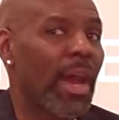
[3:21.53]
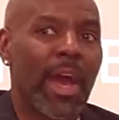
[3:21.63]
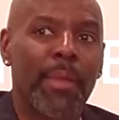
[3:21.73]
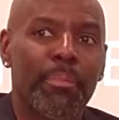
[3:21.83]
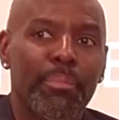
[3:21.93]

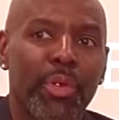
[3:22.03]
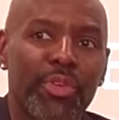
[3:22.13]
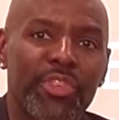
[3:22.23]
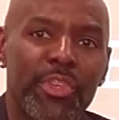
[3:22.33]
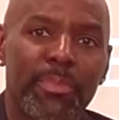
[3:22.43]
I
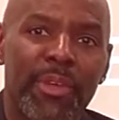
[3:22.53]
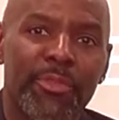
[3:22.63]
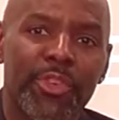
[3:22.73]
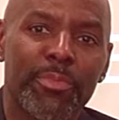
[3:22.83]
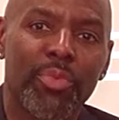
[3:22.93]
purchased my
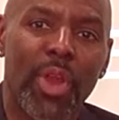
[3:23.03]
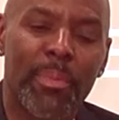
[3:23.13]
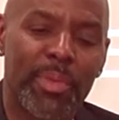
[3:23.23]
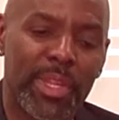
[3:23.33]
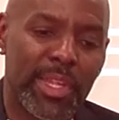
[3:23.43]
first
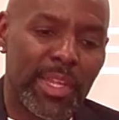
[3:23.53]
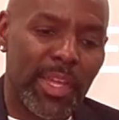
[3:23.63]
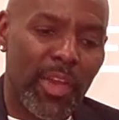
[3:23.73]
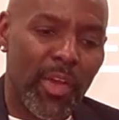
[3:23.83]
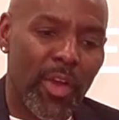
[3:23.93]

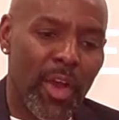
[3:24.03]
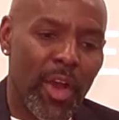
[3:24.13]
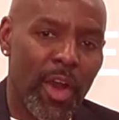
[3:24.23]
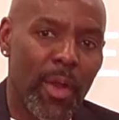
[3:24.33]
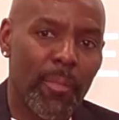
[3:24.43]
property
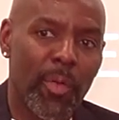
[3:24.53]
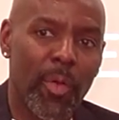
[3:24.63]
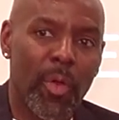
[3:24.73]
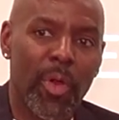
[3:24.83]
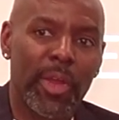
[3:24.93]
on
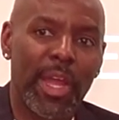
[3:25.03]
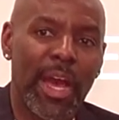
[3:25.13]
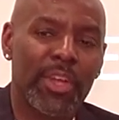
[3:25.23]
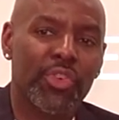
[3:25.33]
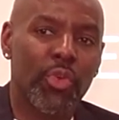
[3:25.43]

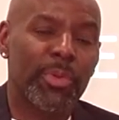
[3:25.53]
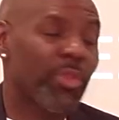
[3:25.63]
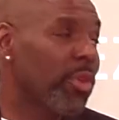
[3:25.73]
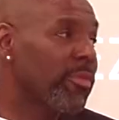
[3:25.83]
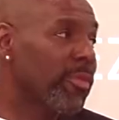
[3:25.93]
October
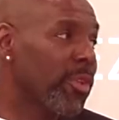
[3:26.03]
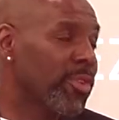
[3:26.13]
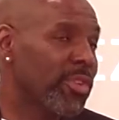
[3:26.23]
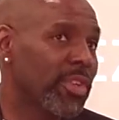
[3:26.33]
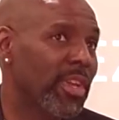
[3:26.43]

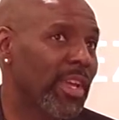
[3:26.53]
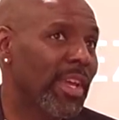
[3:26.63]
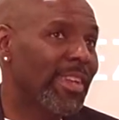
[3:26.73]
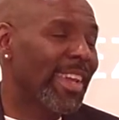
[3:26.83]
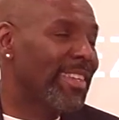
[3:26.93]
31st,
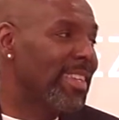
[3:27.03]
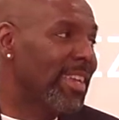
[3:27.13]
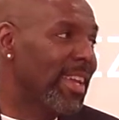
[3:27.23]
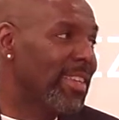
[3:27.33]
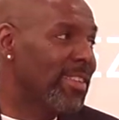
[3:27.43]

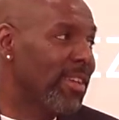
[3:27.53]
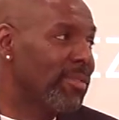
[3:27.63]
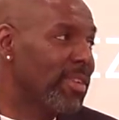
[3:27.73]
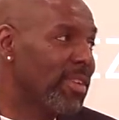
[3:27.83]
1997.